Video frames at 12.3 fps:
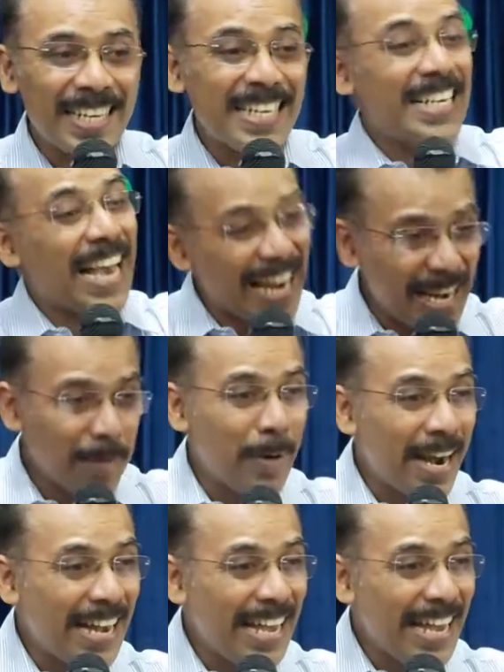
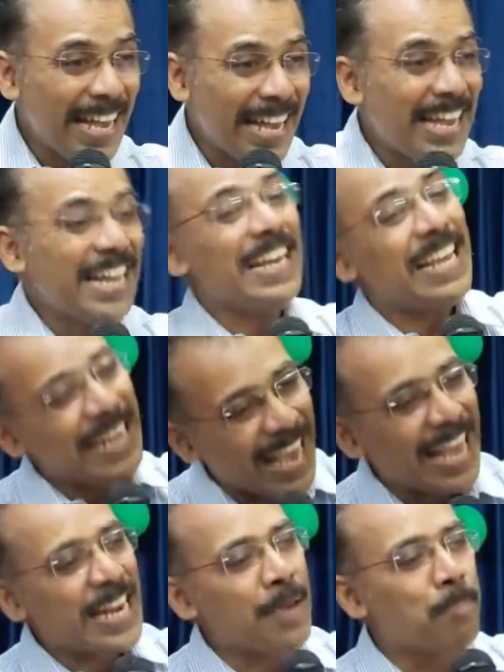anybody in
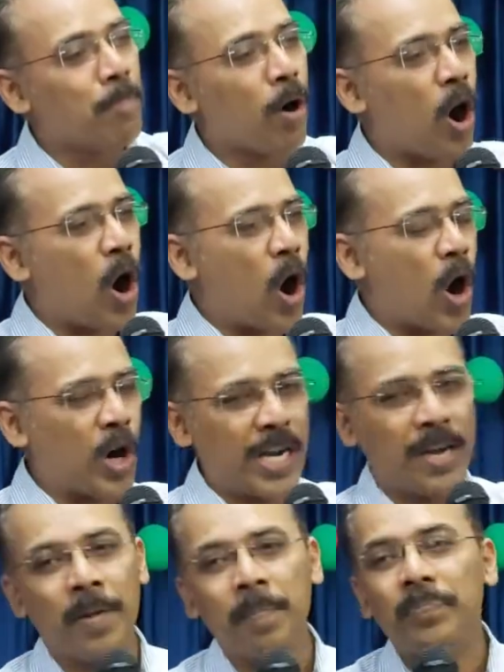any
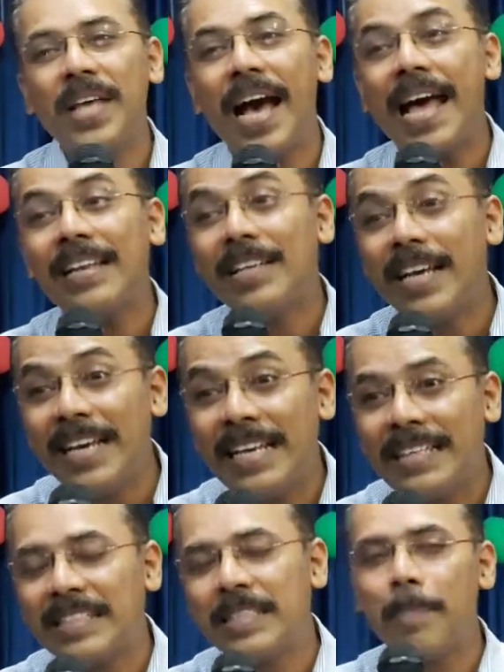mode. That
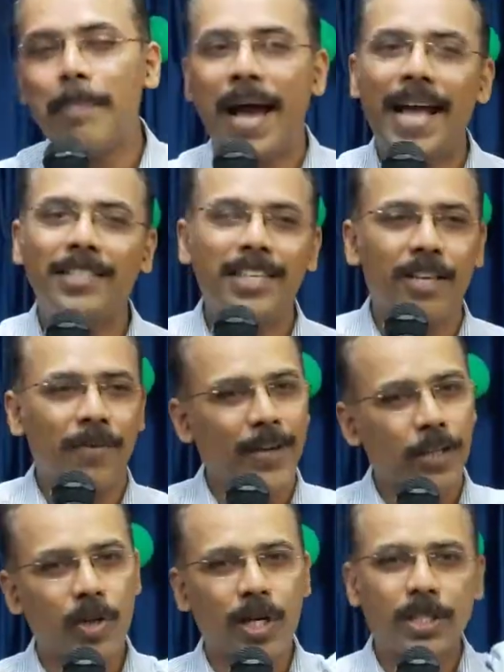is the magic of
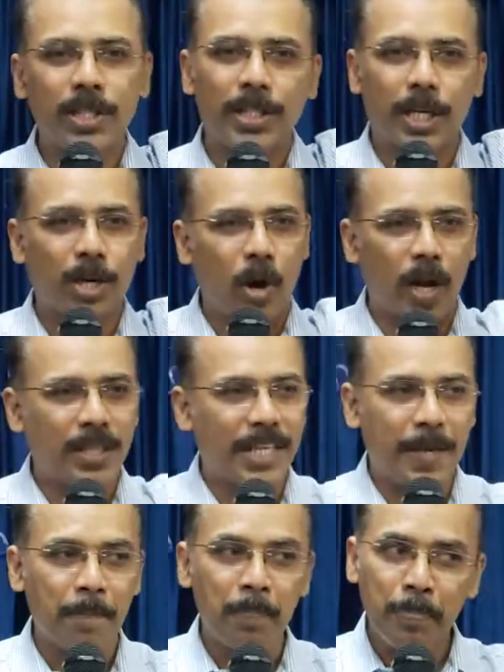education
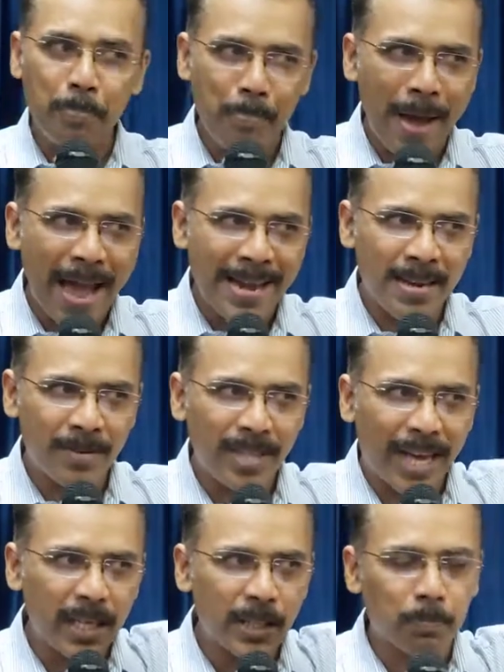technology. Men,
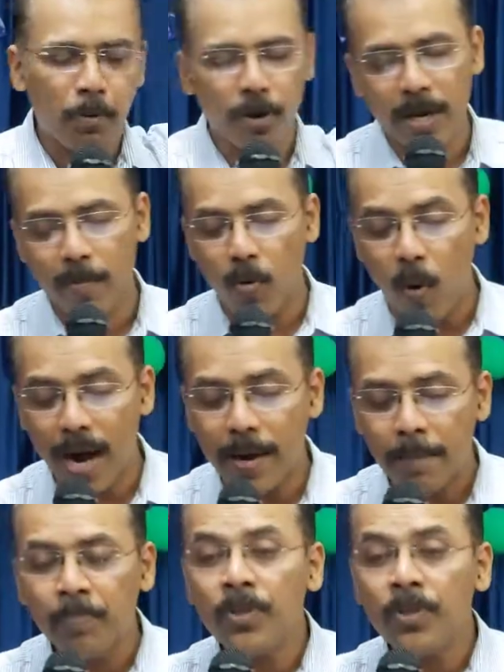that is point number one.